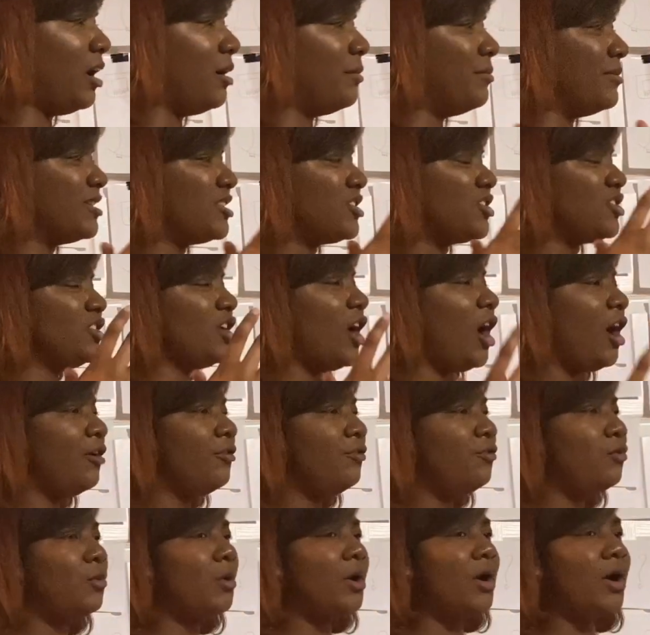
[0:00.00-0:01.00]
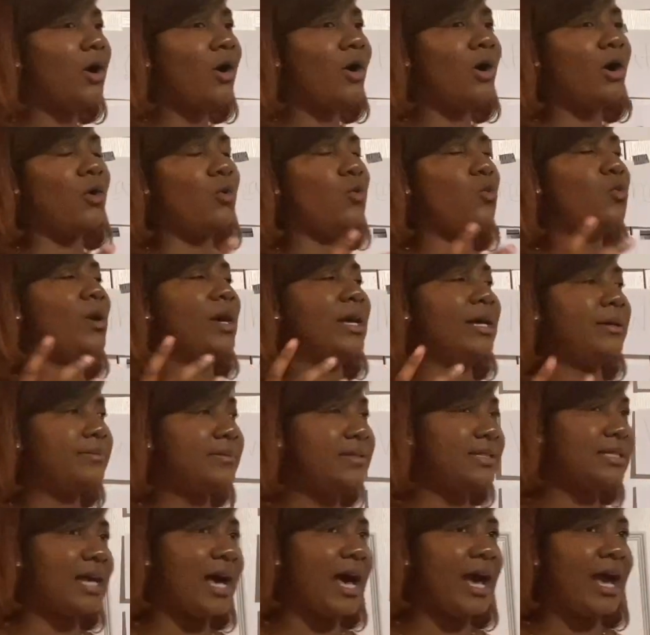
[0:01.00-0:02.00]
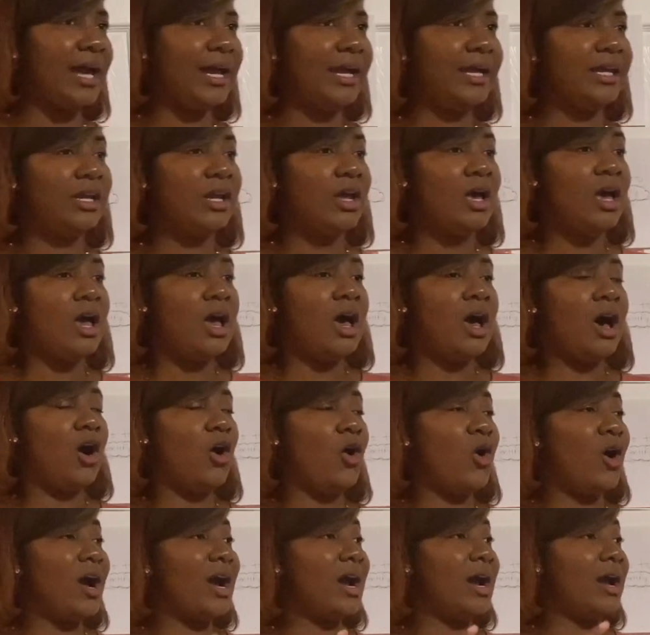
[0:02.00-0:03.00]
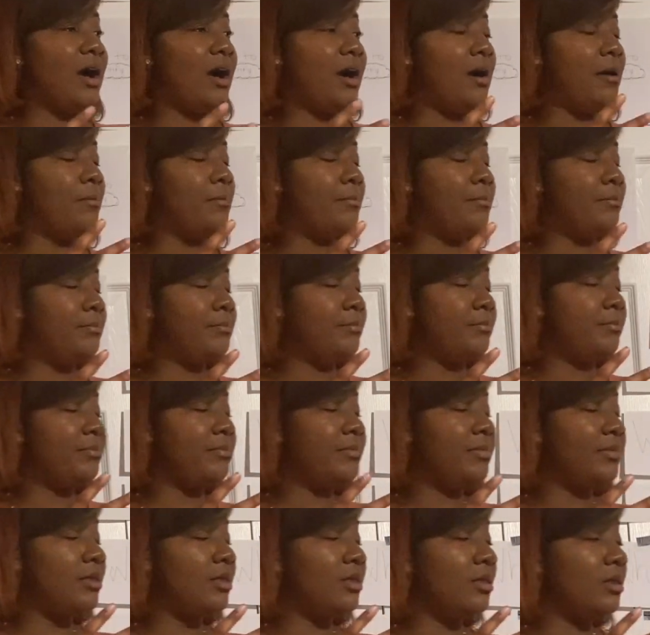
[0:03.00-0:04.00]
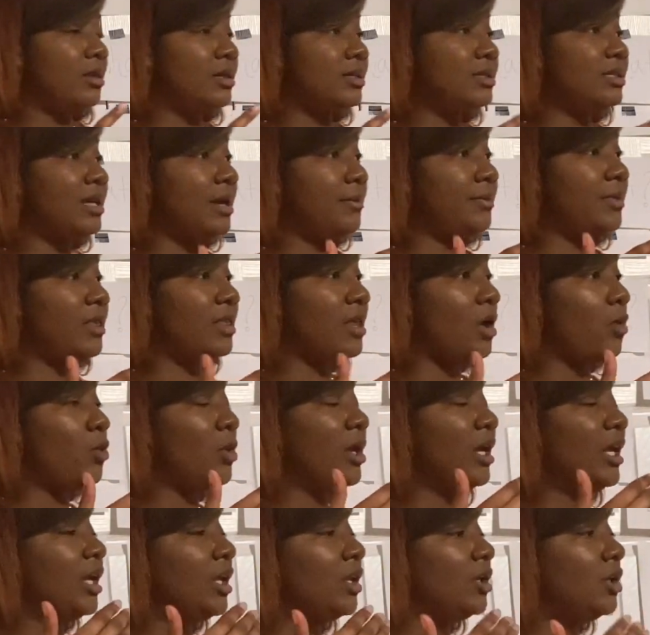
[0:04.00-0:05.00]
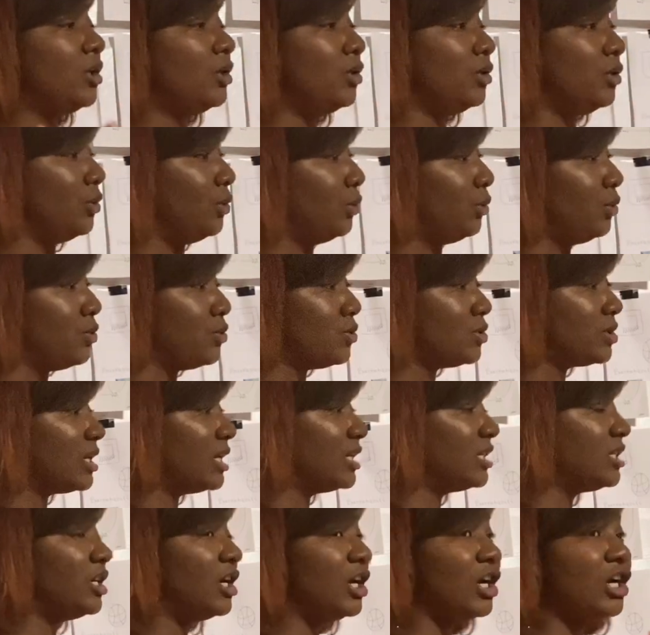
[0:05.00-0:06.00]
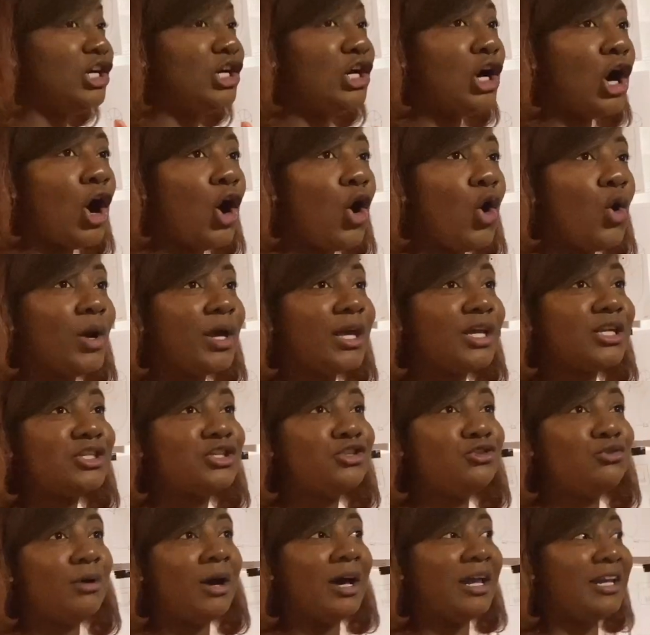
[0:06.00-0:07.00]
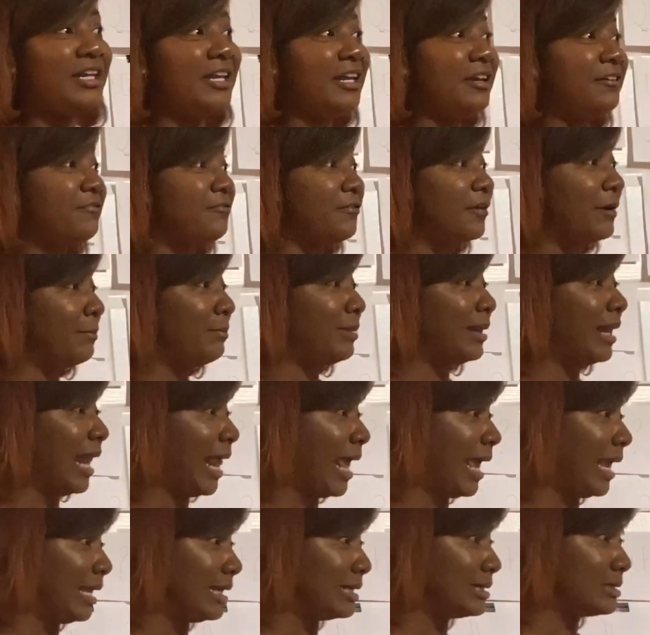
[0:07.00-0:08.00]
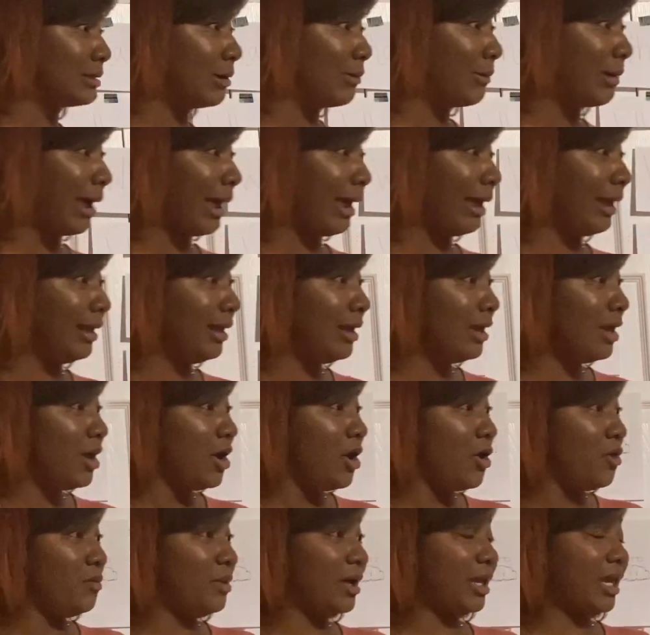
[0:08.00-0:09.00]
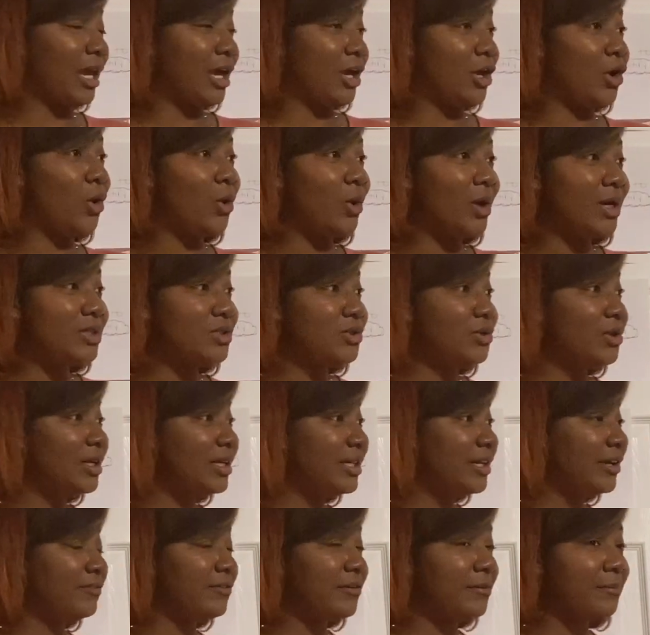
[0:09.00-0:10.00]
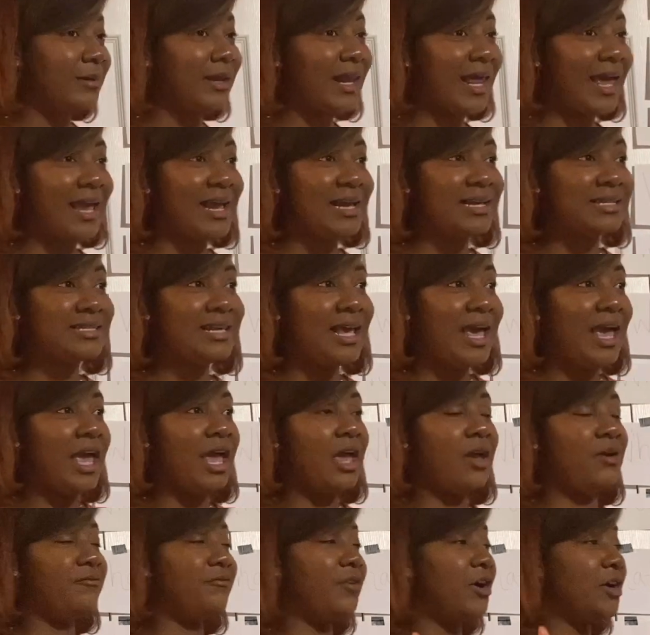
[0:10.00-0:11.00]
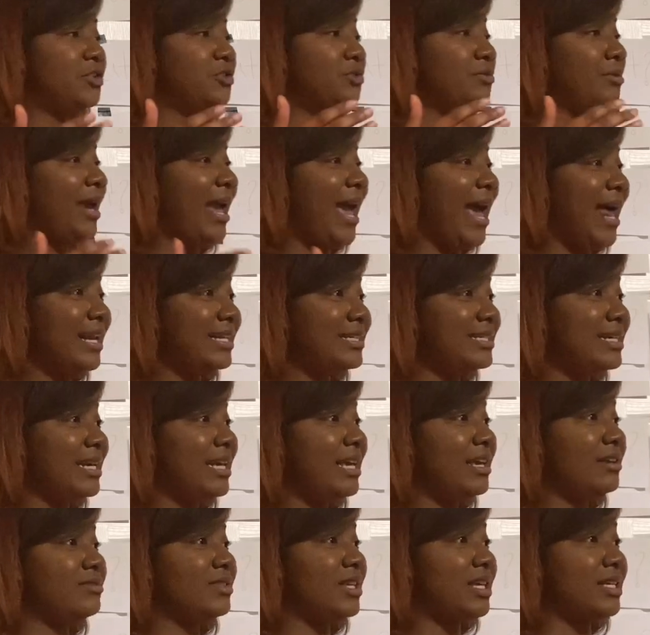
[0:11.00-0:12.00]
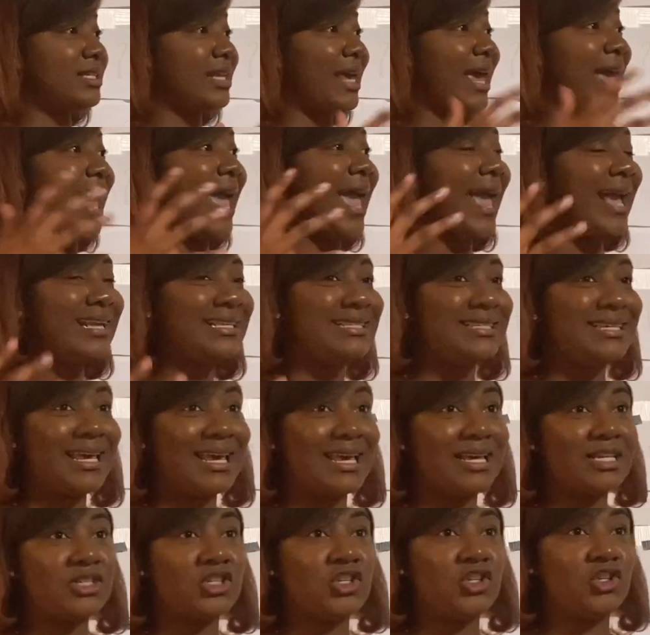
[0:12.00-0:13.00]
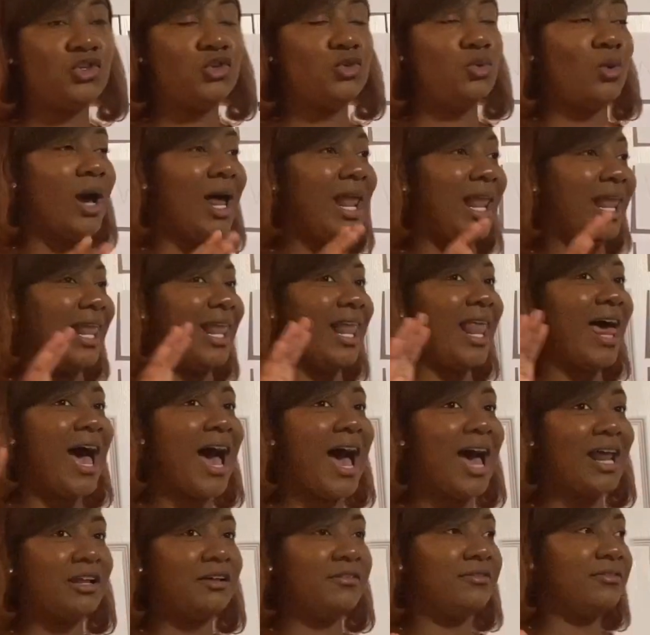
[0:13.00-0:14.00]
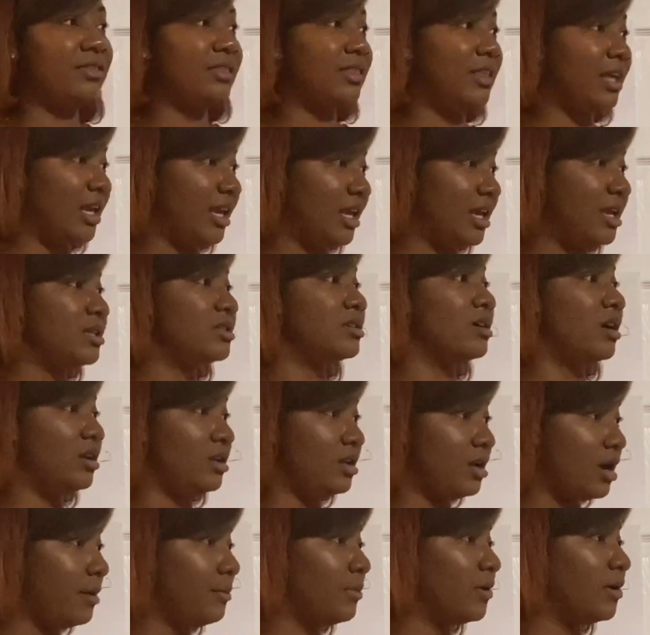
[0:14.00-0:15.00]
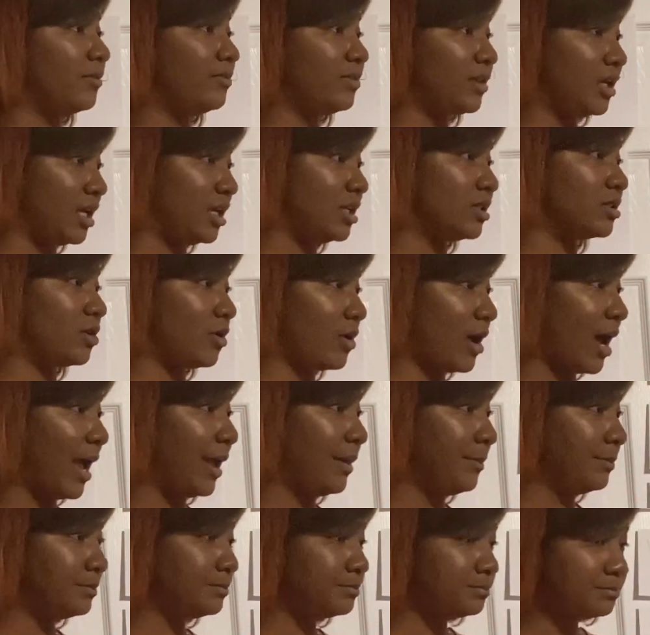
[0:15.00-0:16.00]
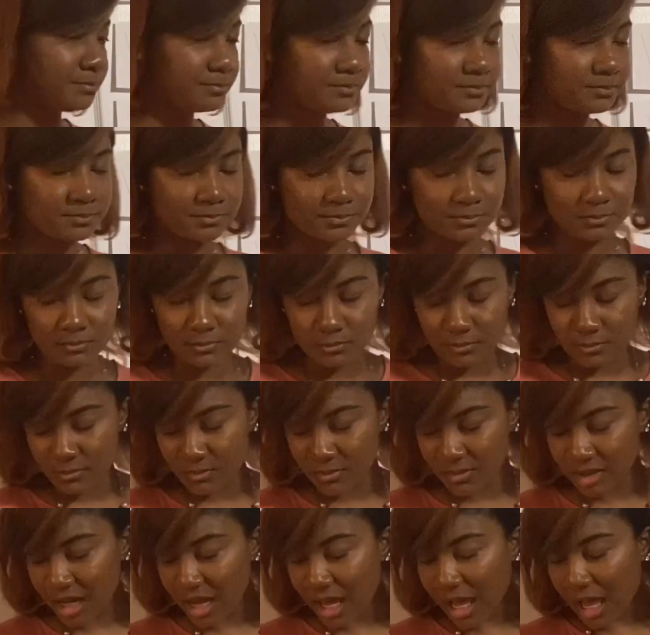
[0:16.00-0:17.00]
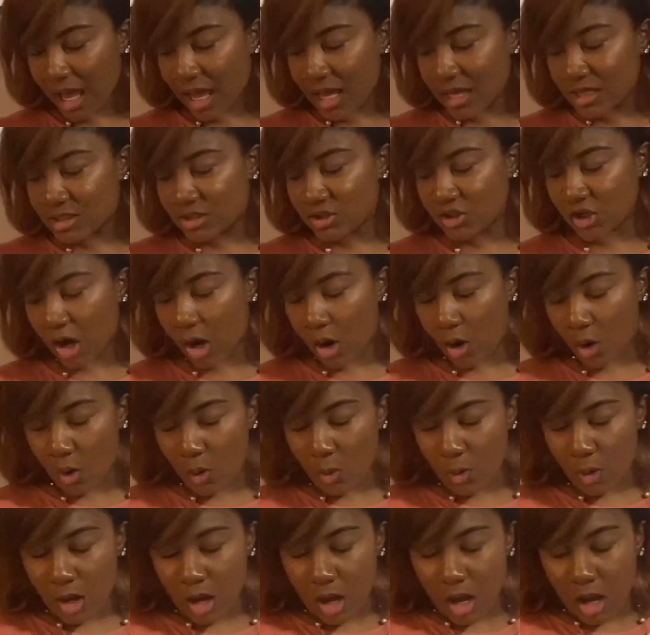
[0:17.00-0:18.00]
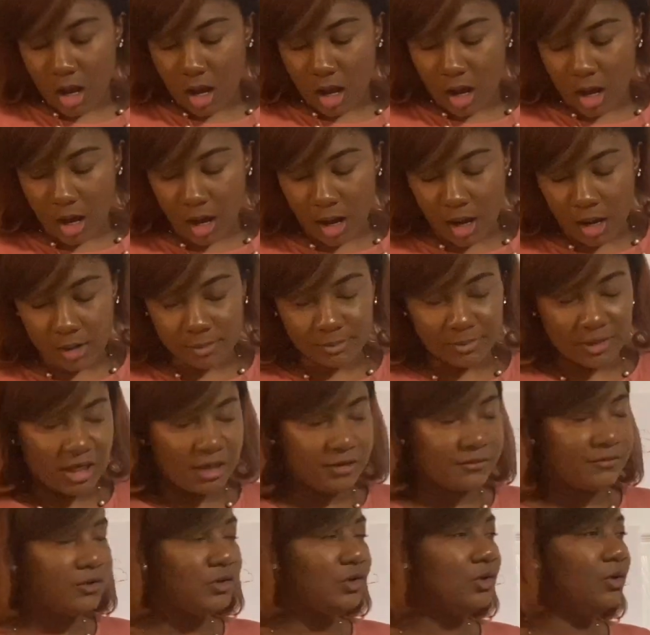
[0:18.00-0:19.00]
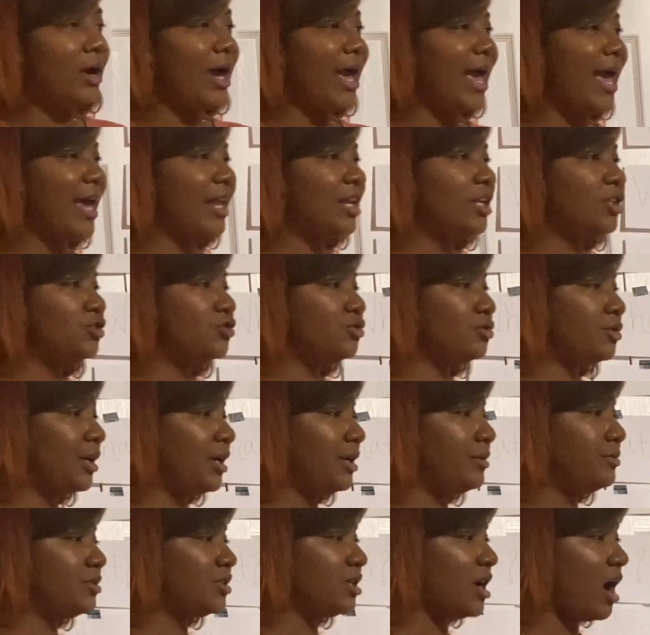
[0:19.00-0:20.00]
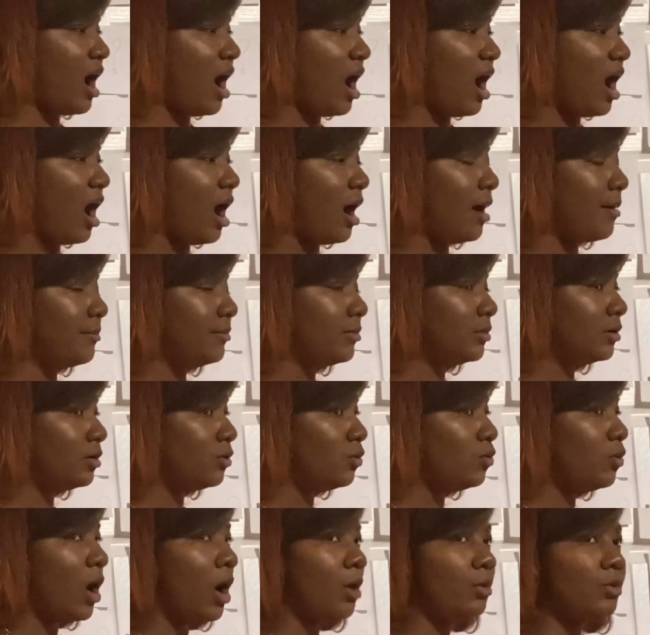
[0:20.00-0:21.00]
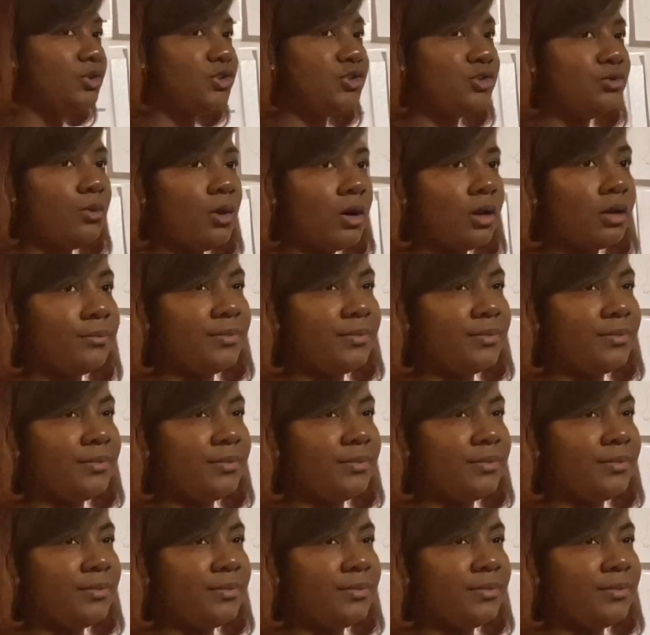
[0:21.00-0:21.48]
software or website or something that we can use to go into a different place, okay? We can go into a different place, and virtual reality gives us access to do a lot of things, a number of things, okay? So, if you had a dream job, what would you want to